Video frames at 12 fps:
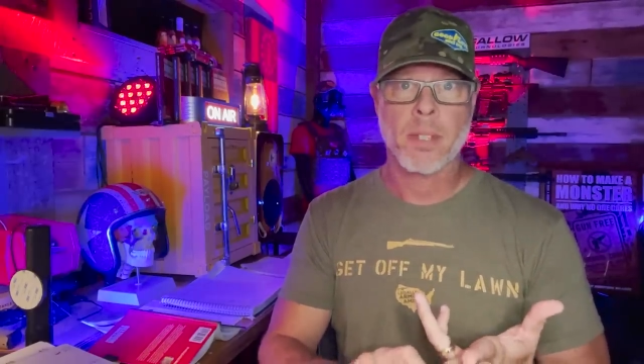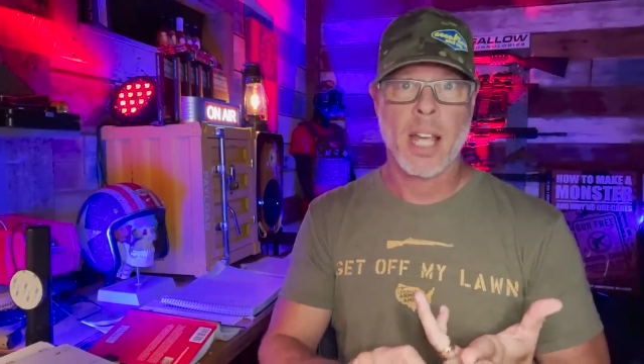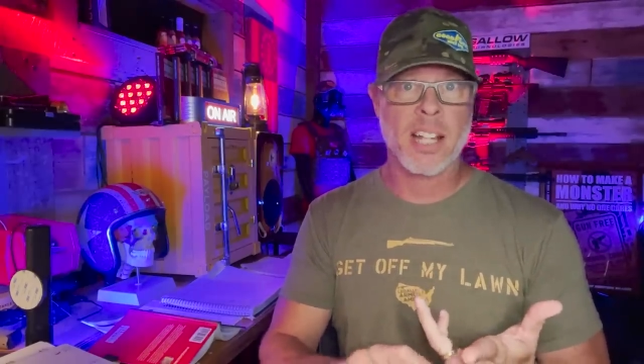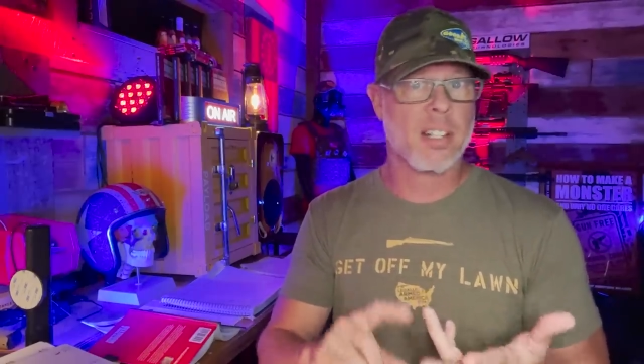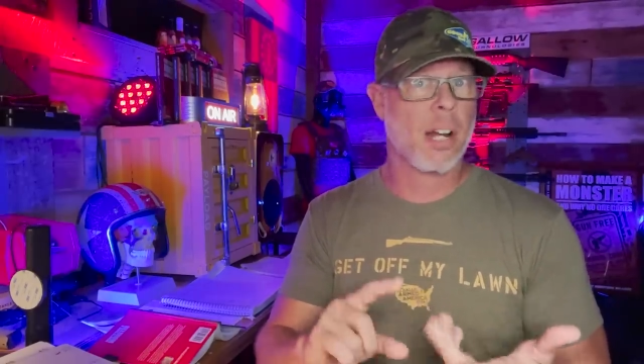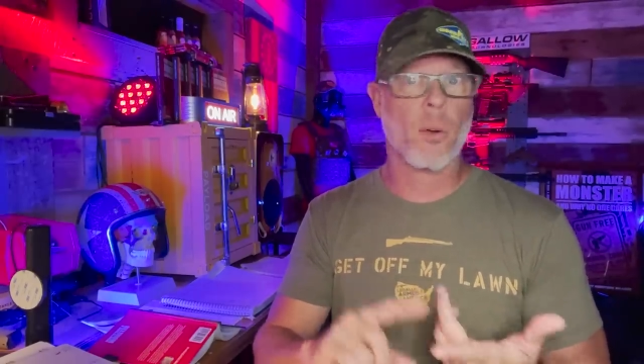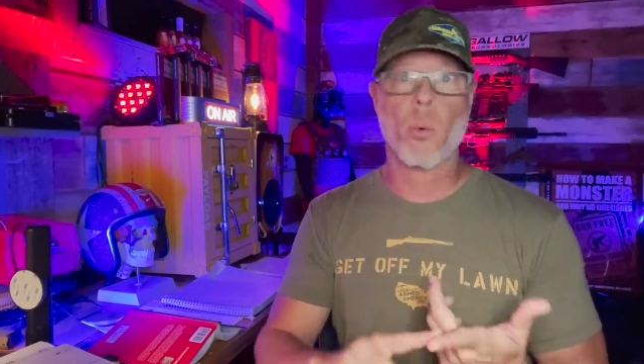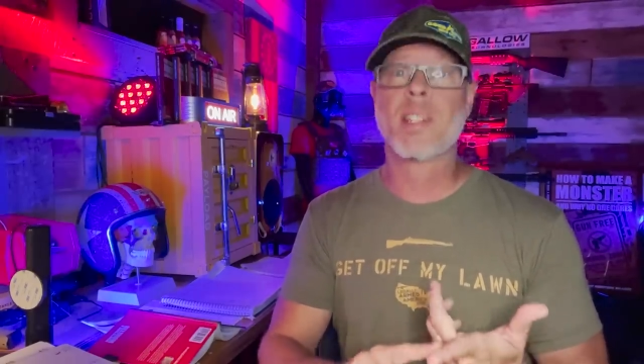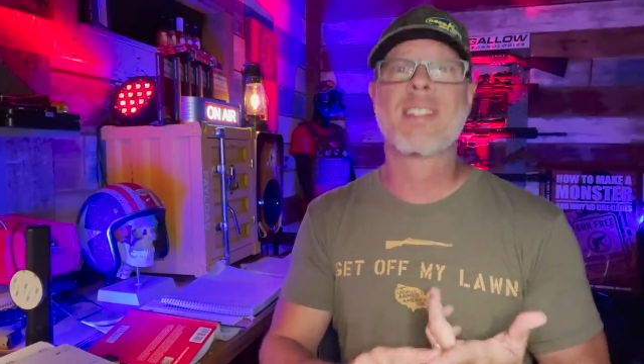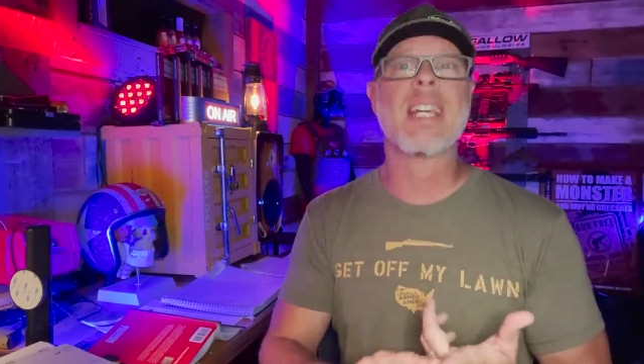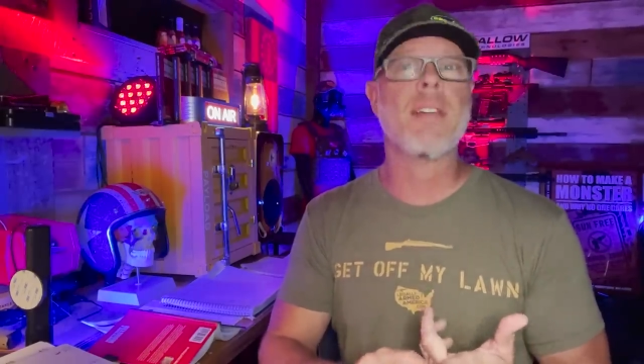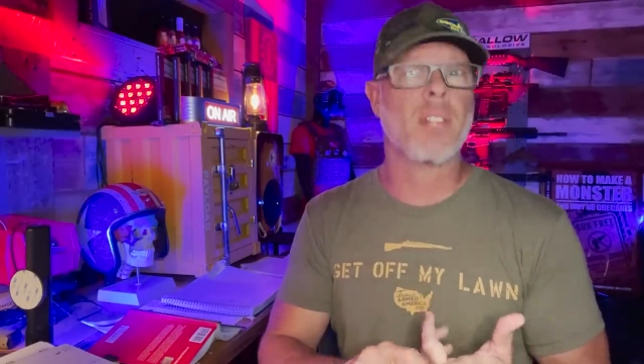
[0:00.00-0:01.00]
has never
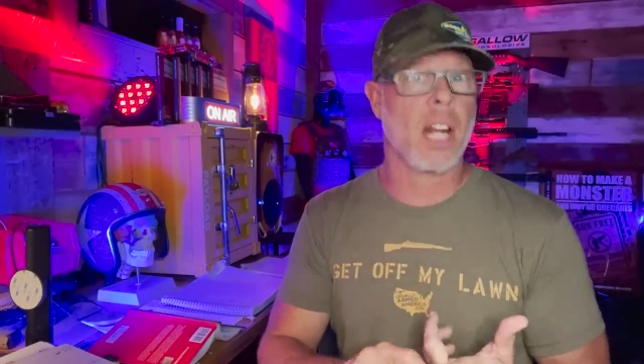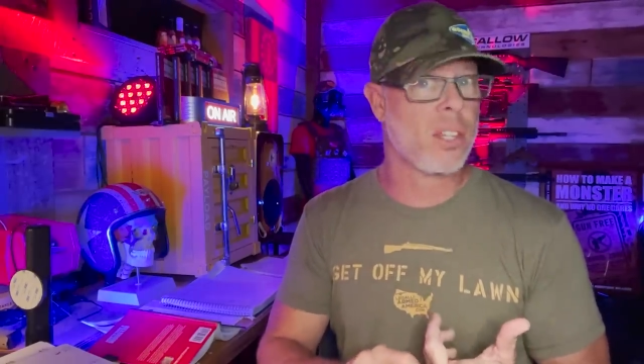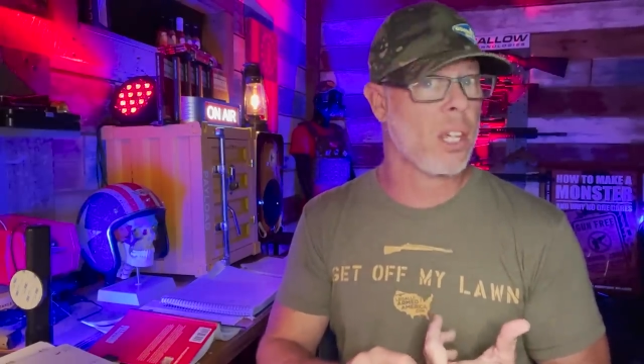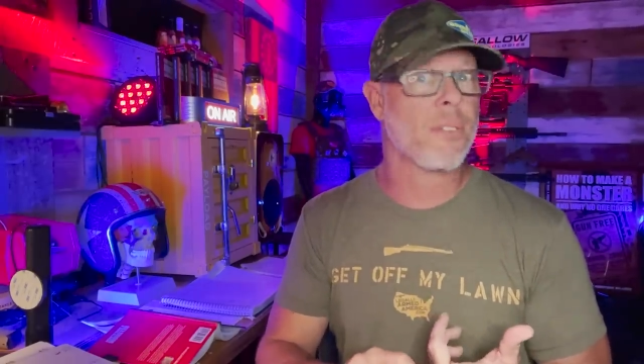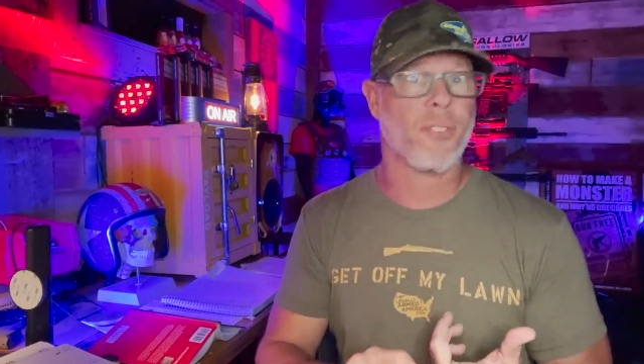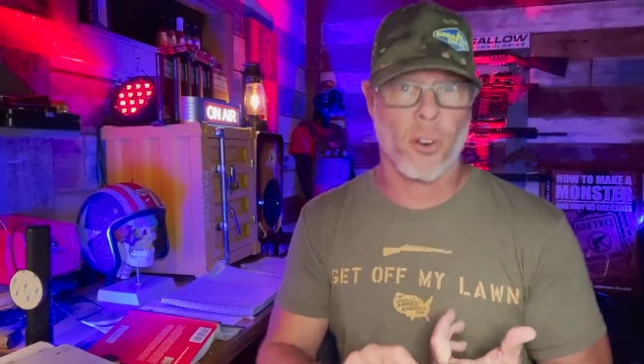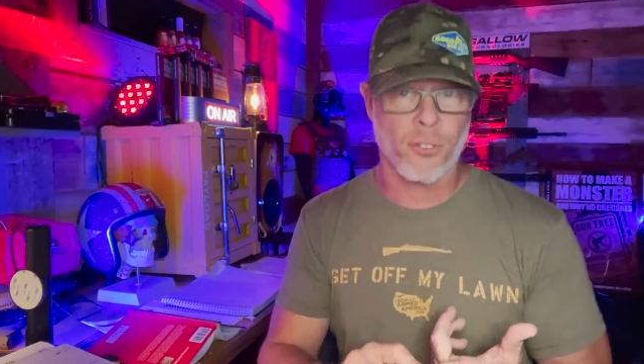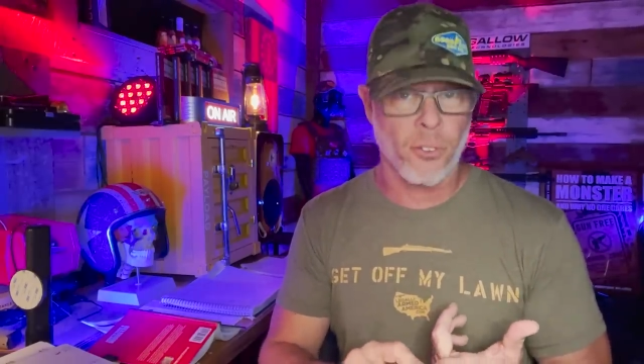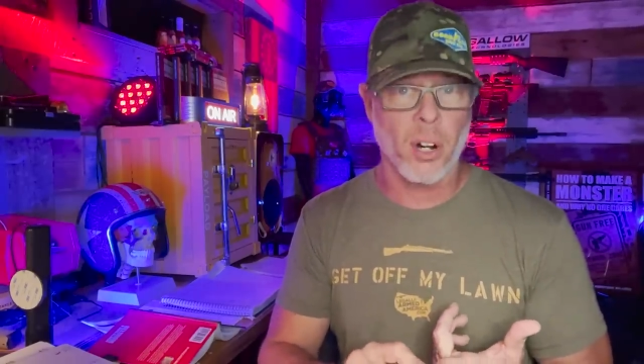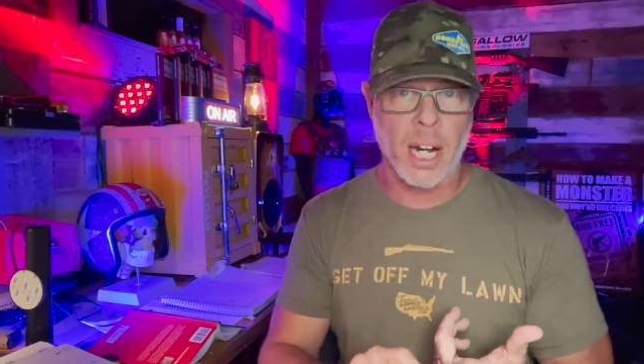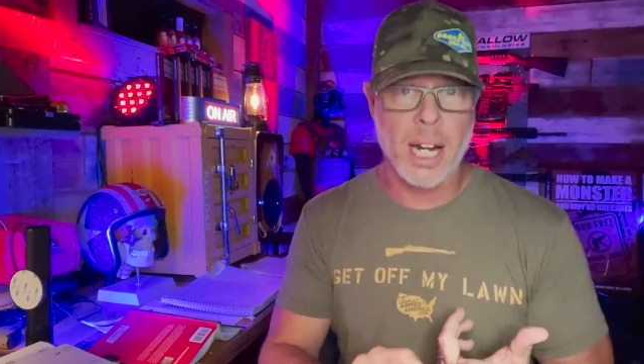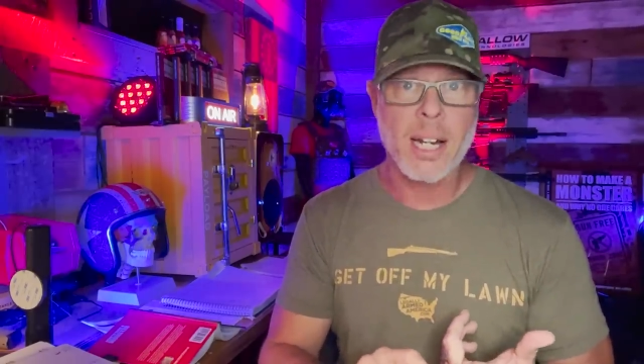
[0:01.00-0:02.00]
received anything for
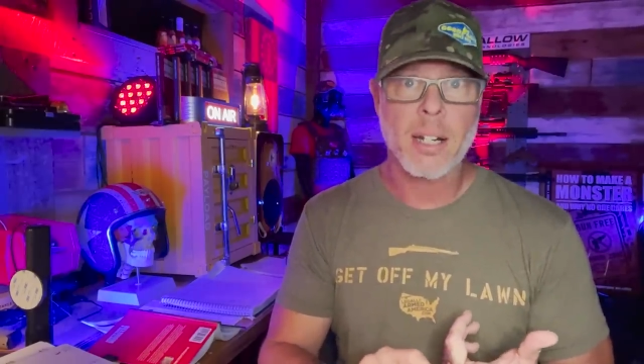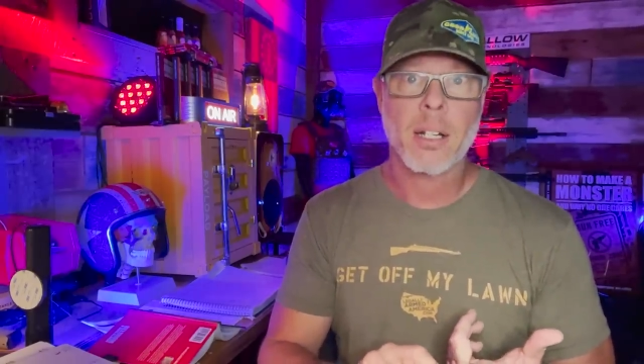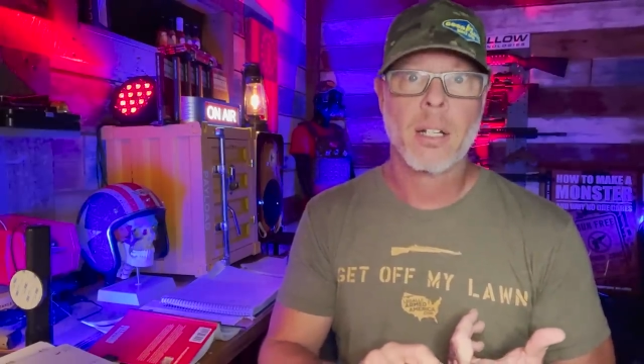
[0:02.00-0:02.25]
free,